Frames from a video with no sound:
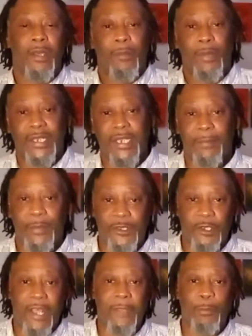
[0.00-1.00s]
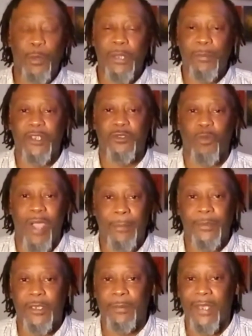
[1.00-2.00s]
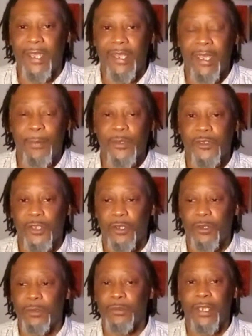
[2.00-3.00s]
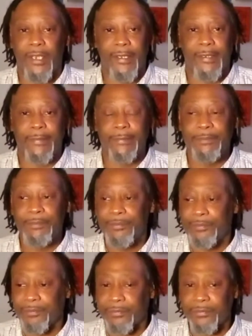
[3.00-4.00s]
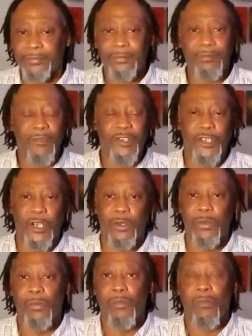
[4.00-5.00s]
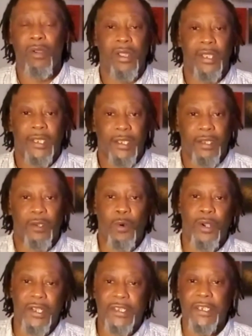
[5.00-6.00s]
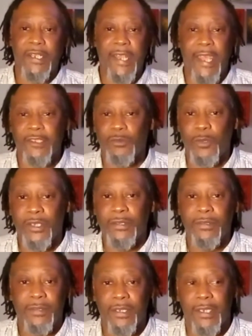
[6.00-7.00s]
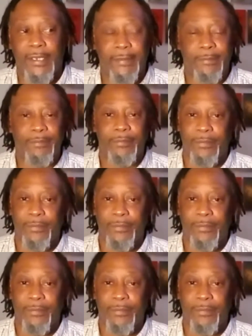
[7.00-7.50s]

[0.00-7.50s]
But yeah, but so that pretty much wraps up that episode. So going into the next one, I'm